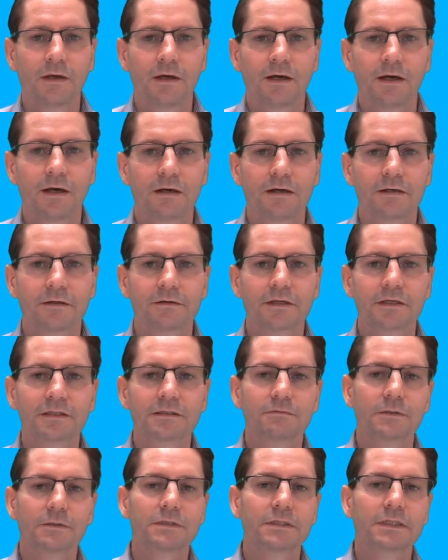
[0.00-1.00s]

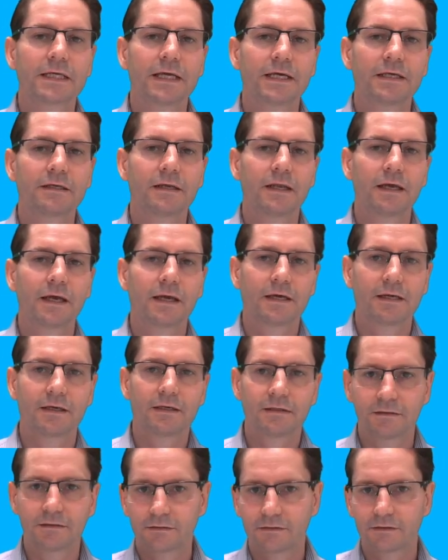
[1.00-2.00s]
Thanks once again,
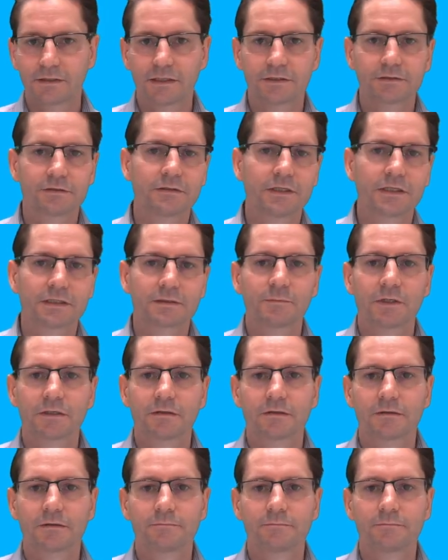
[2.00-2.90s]
and catch you next month.